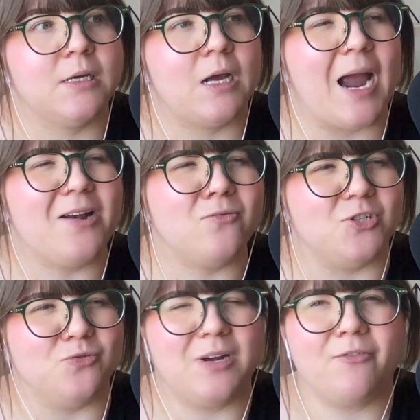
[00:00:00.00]
I don't
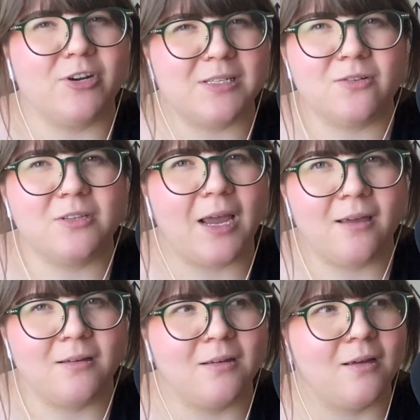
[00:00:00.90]
do it every single
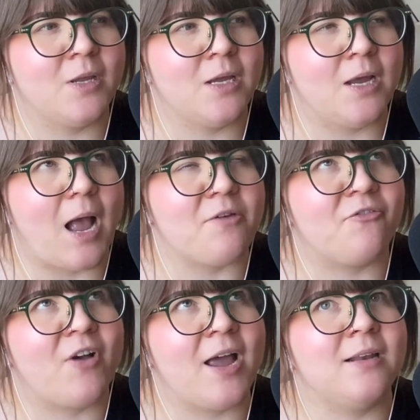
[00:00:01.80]
day. I
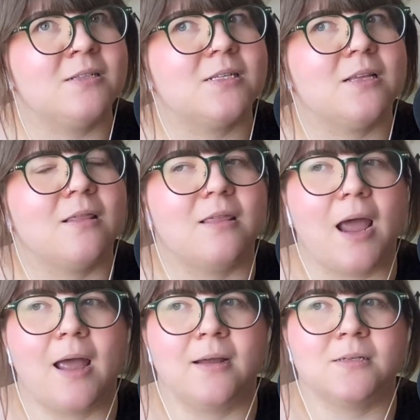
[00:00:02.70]
find
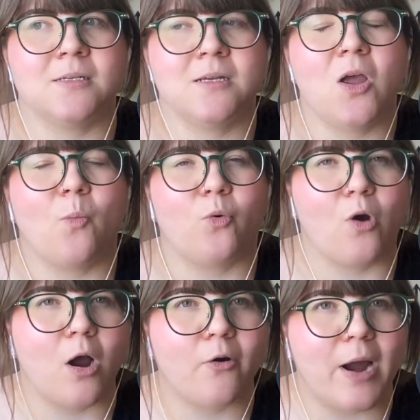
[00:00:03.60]
that
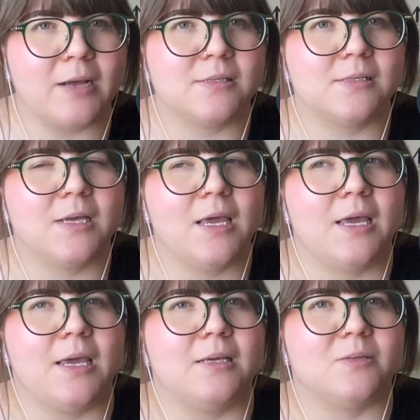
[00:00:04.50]
progress
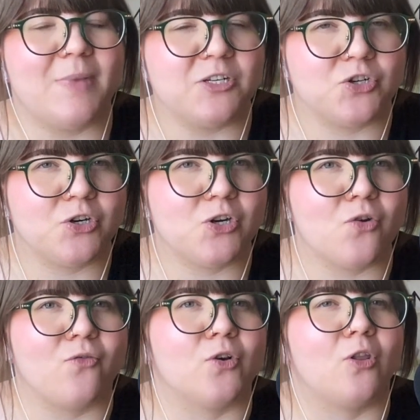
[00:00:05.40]
is measured
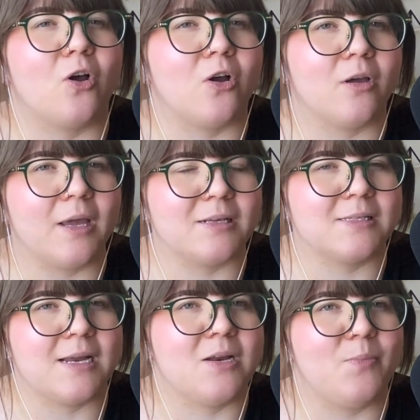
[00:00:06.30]
over a long,
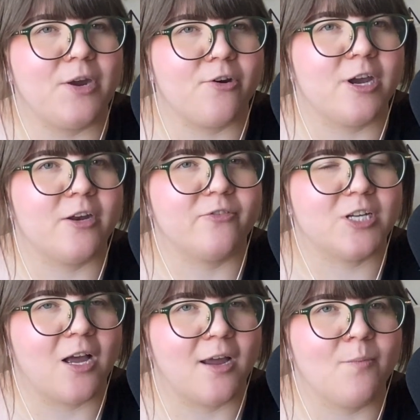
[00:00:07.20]
extended period of
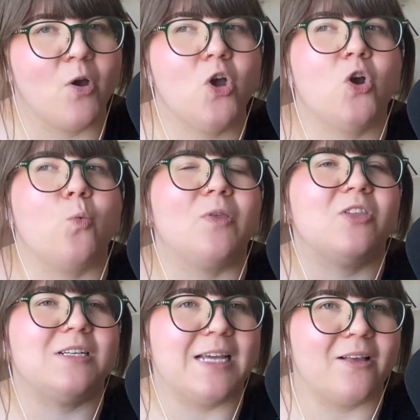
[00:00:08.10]
time with the
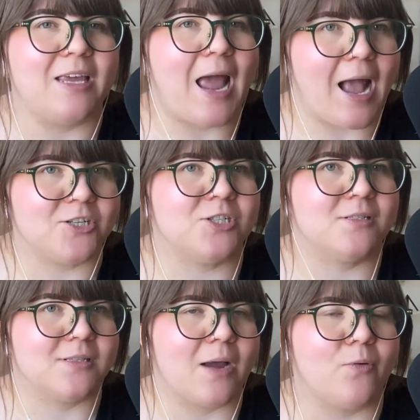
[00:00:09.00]
daily actions
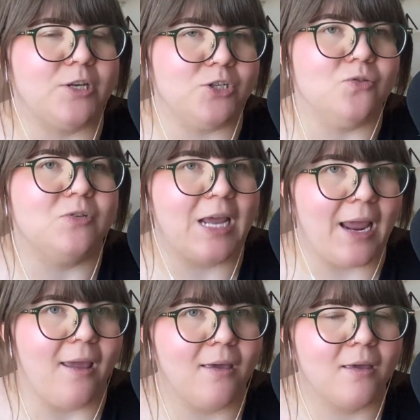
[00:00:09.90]
that we do
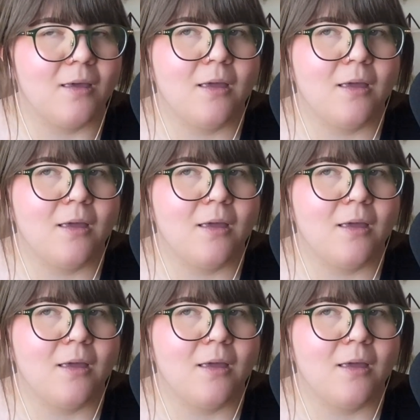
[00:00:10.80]
take.